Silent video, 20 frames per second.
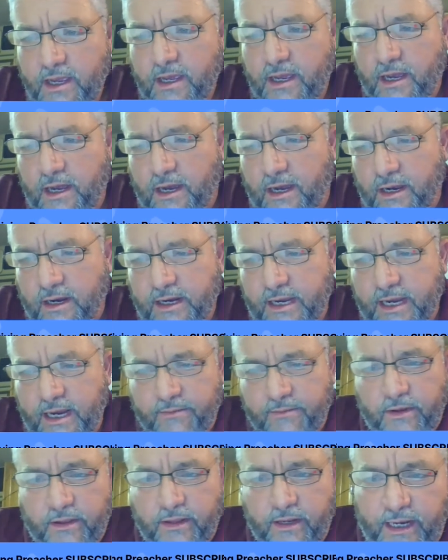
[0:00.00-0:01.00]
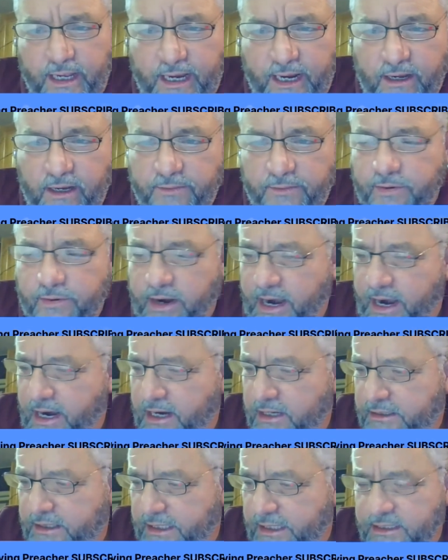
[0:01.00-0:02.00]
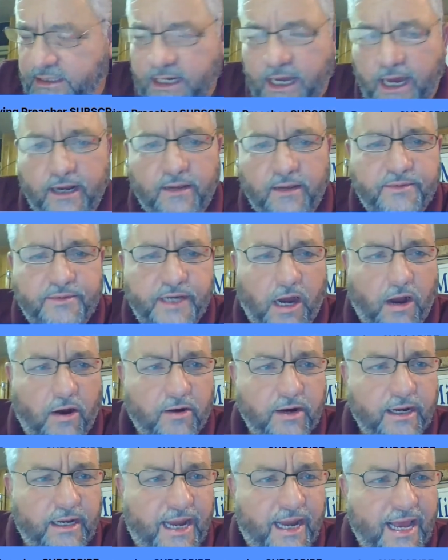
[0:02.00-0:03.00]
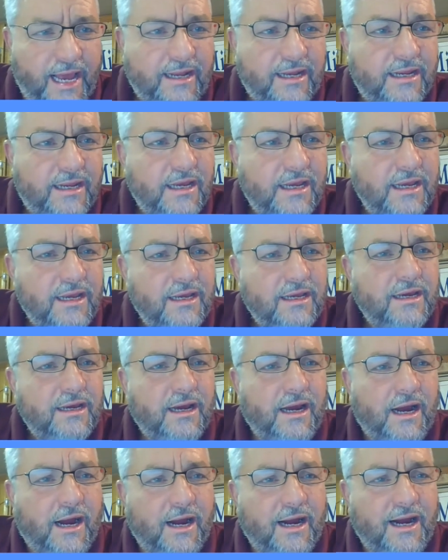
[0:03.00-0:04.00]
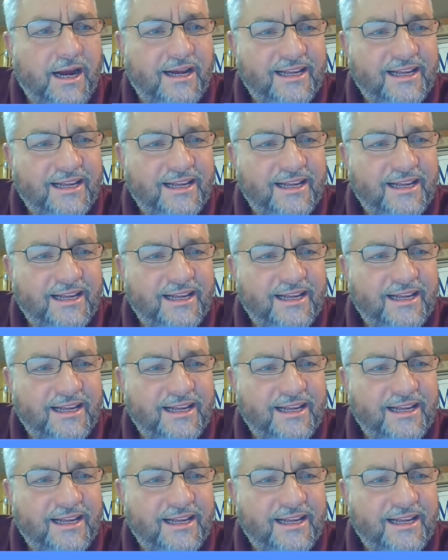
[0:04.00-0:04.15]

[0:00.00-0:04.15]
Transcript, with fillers: Uh, keep Brother Lee in your prayers. He's not up jogging yet. Uh,